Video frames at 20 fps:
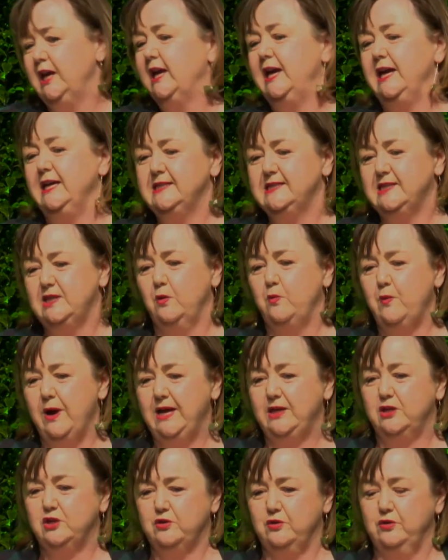is the
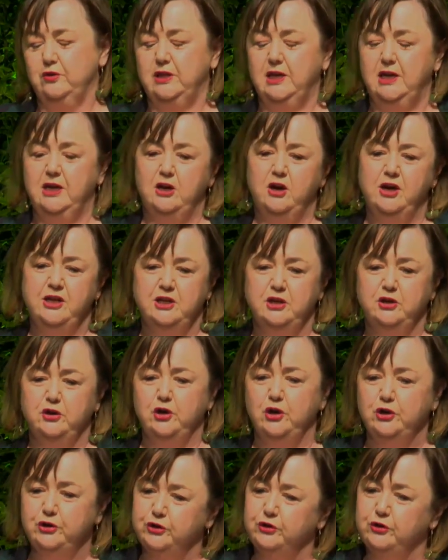way through that. I think
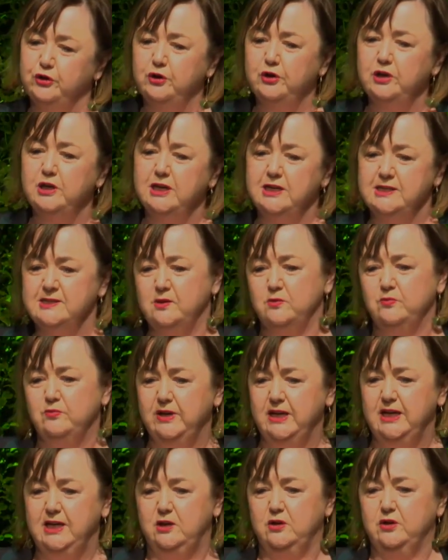Rotorua is a
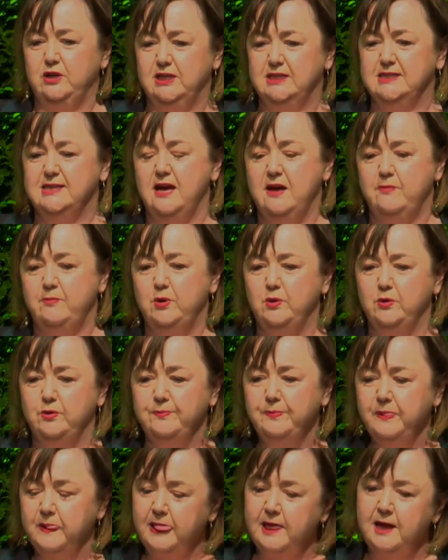really good example.
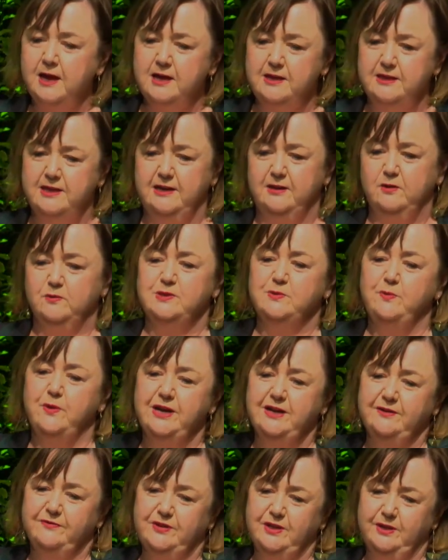That it was
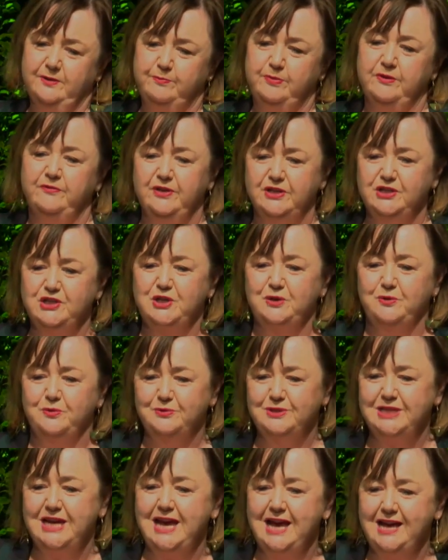one of the provincial
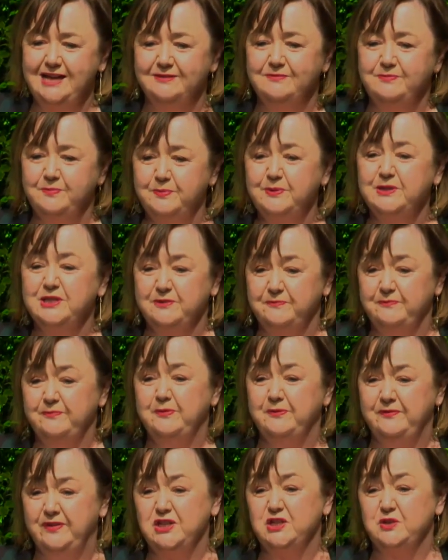
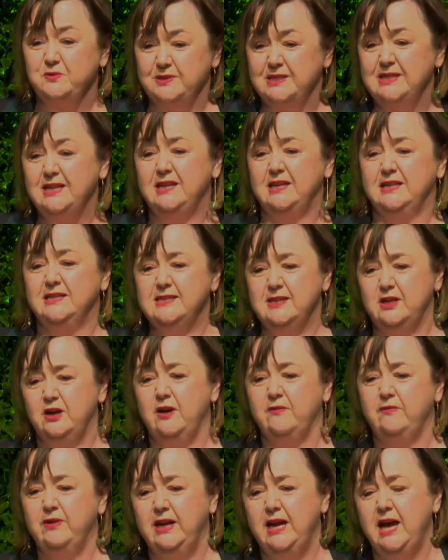cities that I
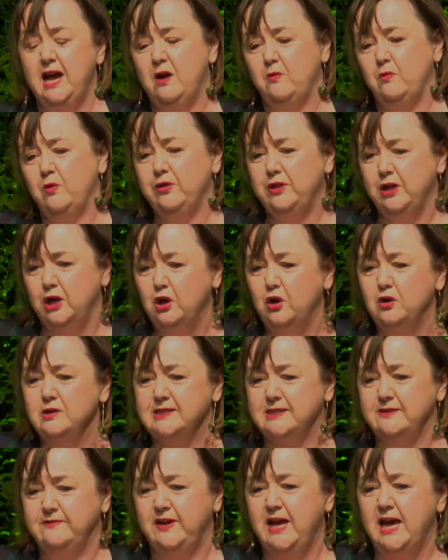read out what the
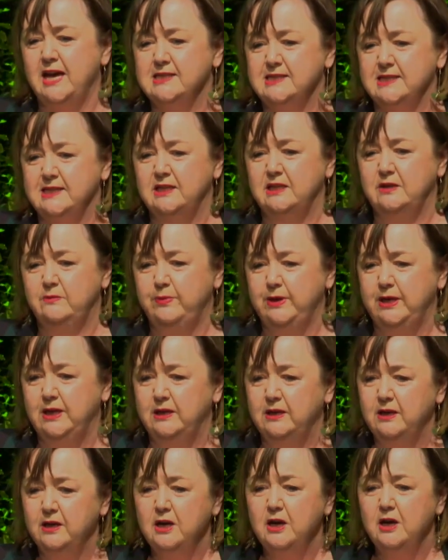loss of housing had been,
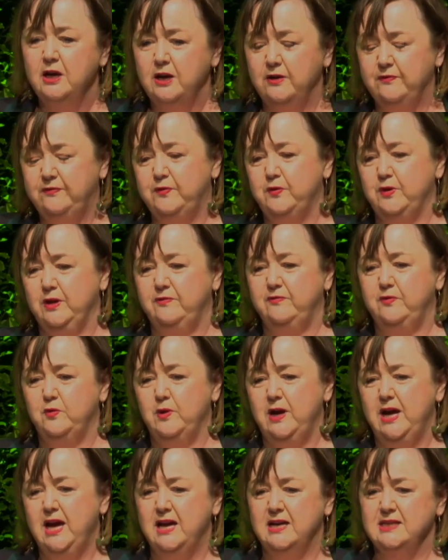of
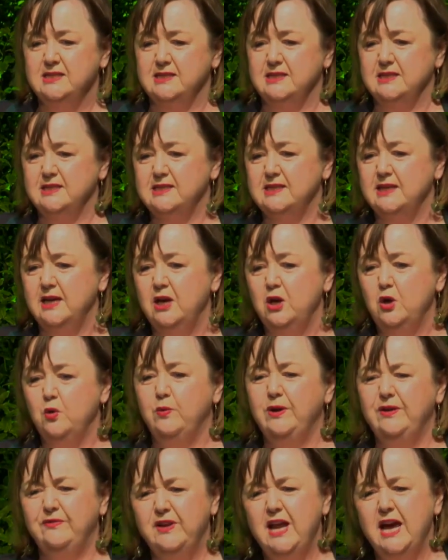44 houses.
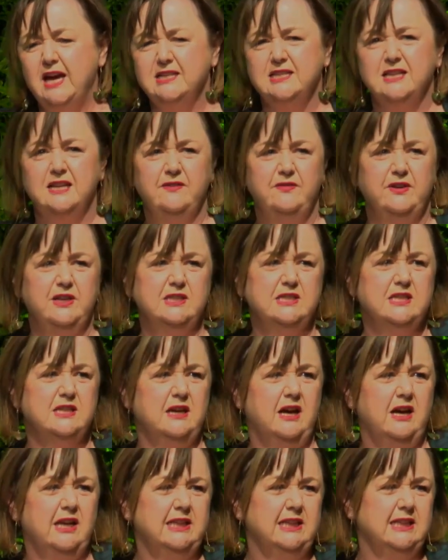We've now delivered,
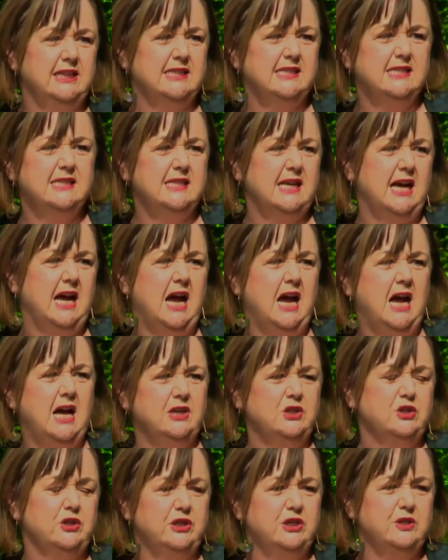I think it's
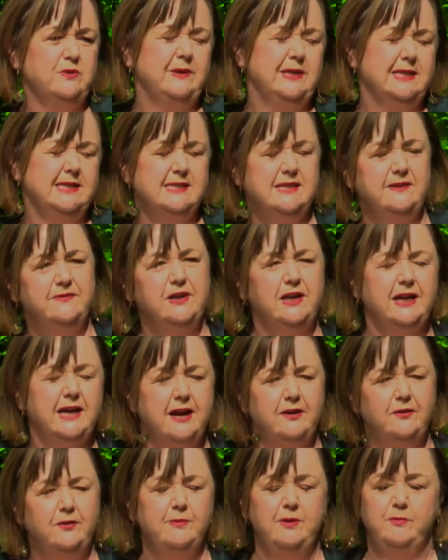127, I
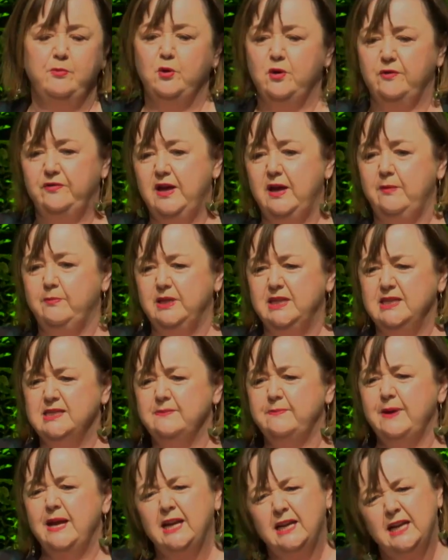can't remember offhand, but there's
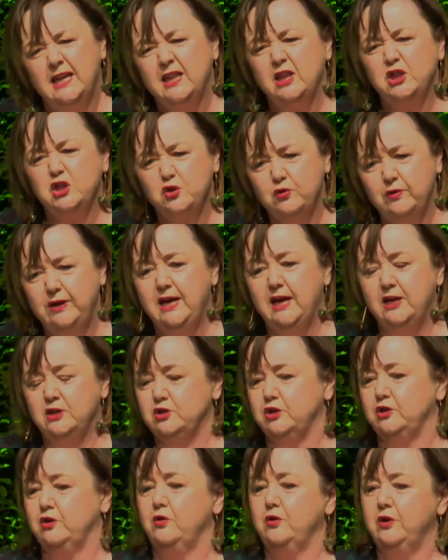about another
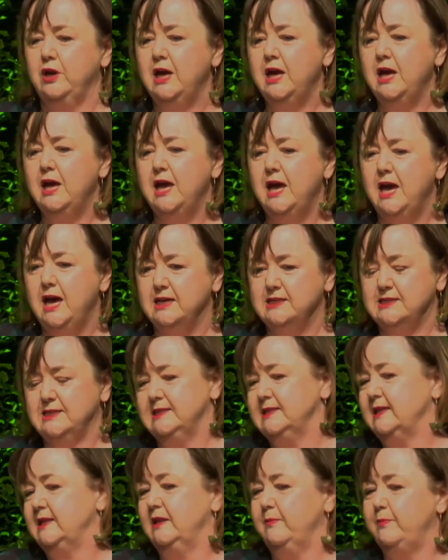300 odd
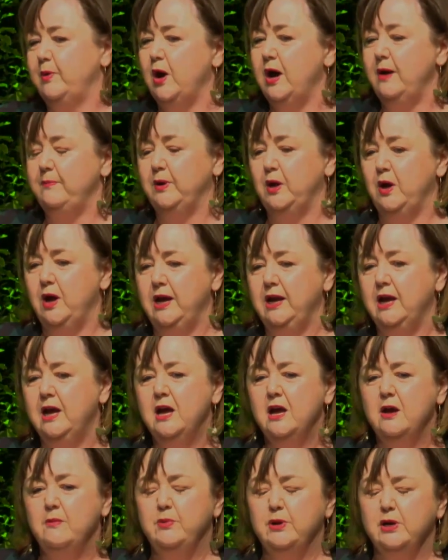houses in the pipeline.
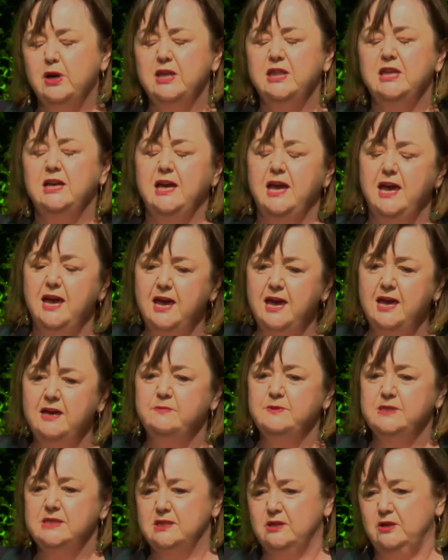But I think
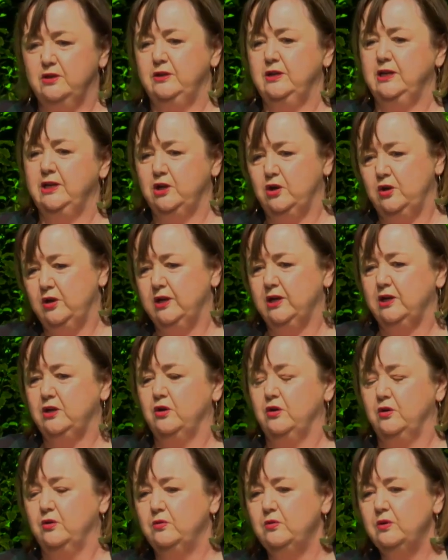absolutely
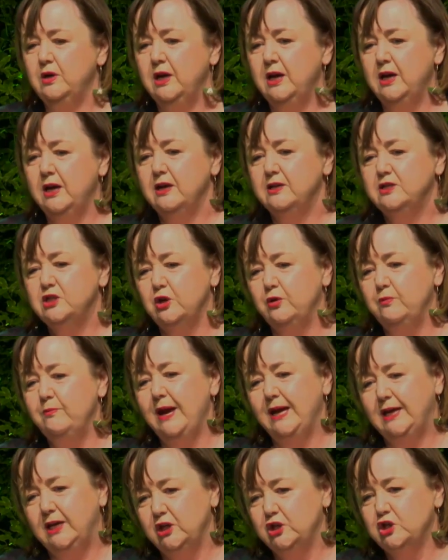critical to
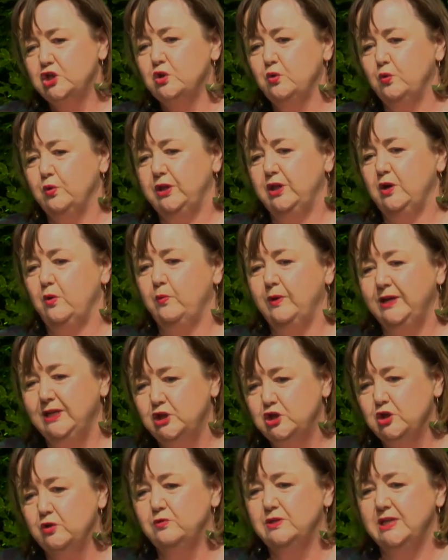making sure that we
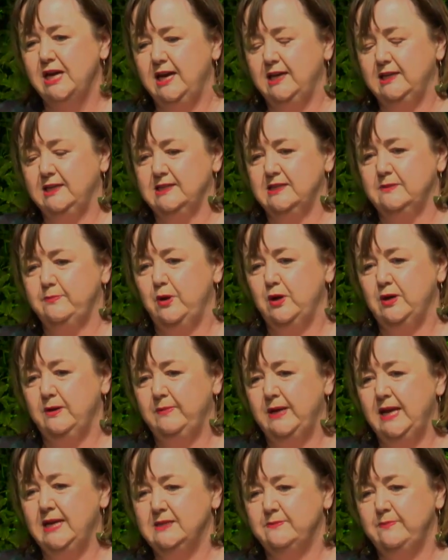do take this
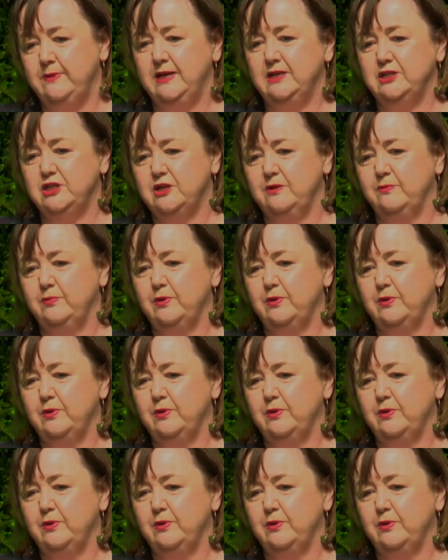place-based